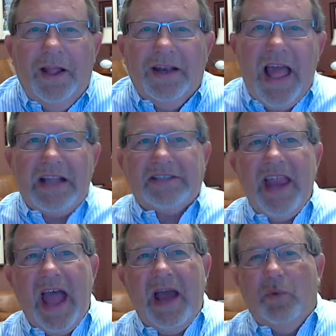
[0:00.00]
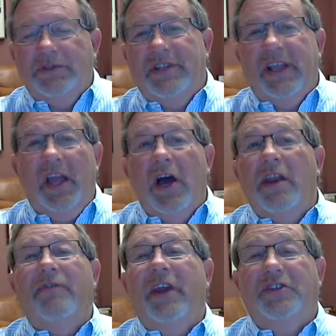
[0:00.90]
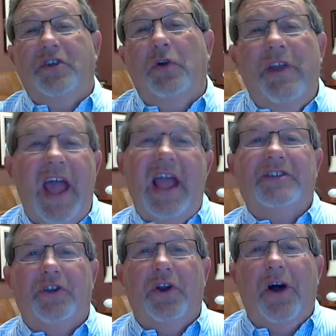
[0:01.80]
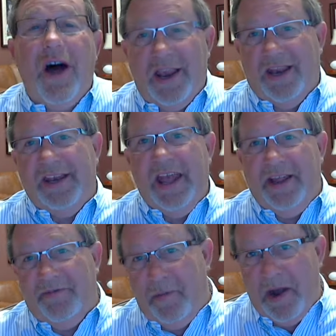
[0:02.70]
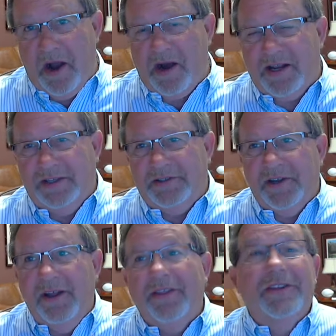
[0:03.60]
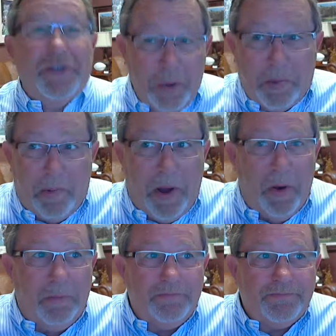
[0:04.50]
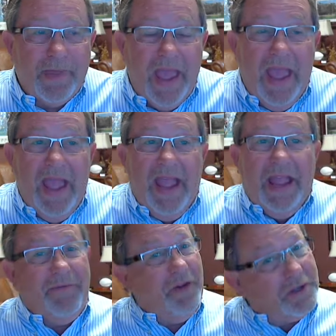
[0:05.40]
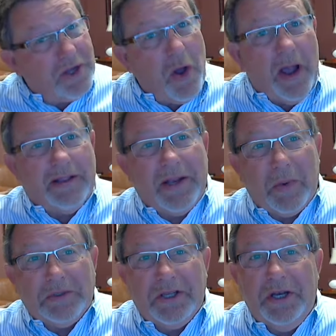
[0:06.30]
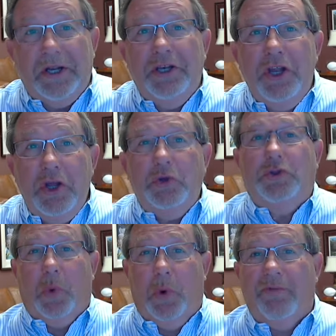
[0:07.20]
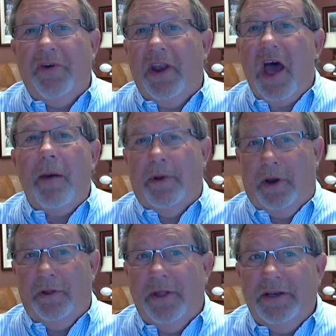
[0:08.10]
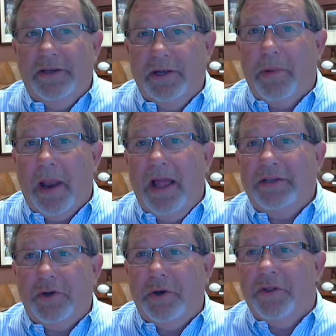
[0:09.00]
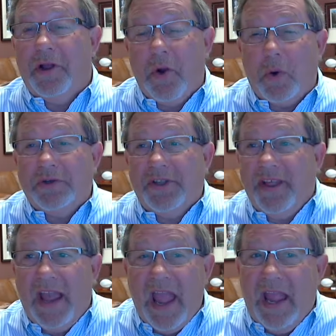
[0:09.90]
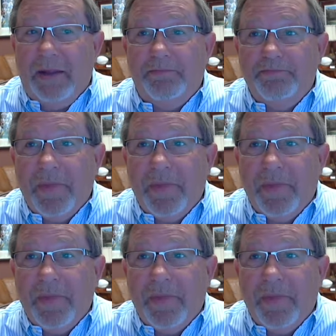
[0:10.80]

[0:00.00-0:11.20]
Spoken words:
Last night was the unofficial national holiday of Americans, the Super Bowl. If you saw it, there was an unusual phenomenon that took place during the course of the game.